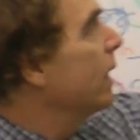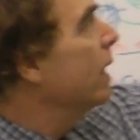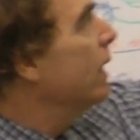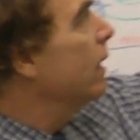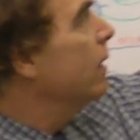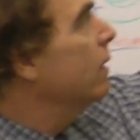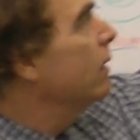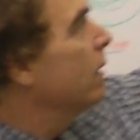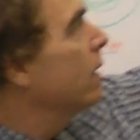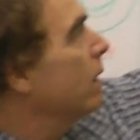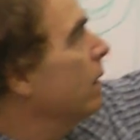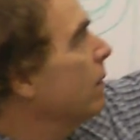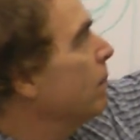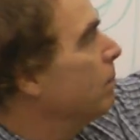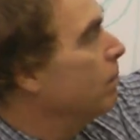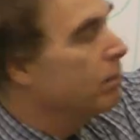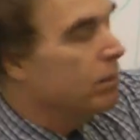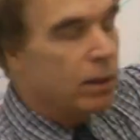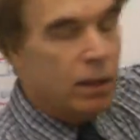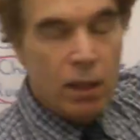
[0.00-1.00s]
then,
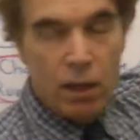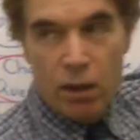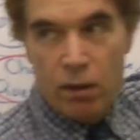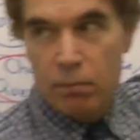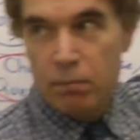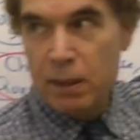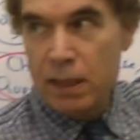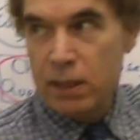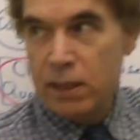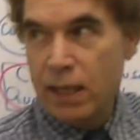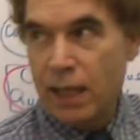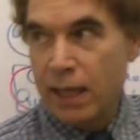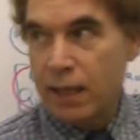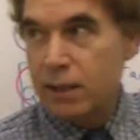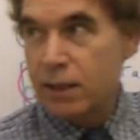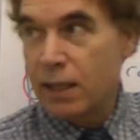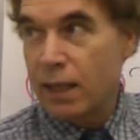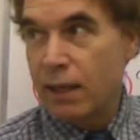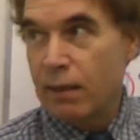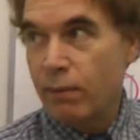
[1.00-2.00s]
B6,
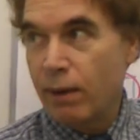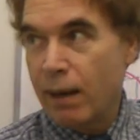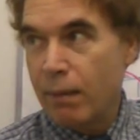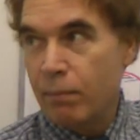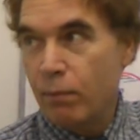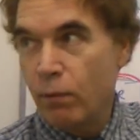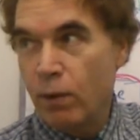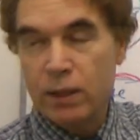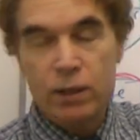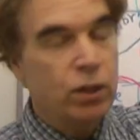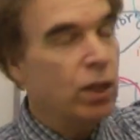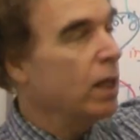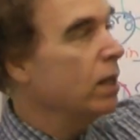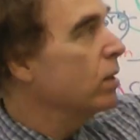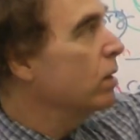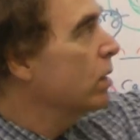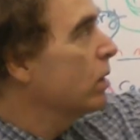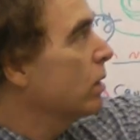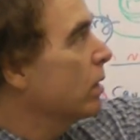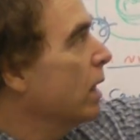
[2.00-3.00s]
see what
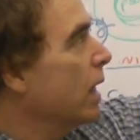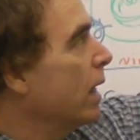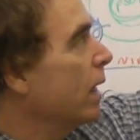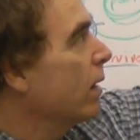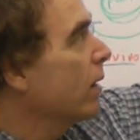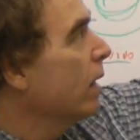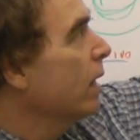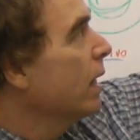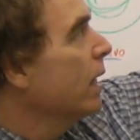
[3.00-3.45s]
changes are there.